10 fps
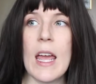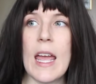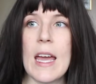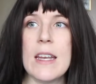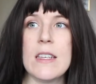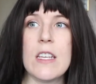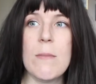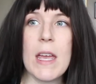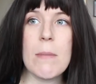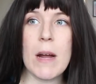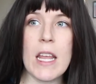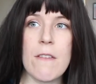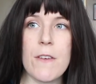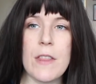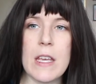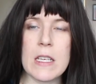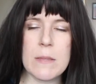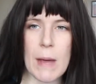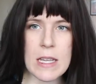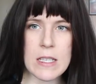and to make money for the
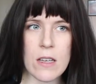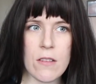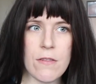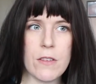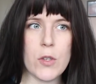expensive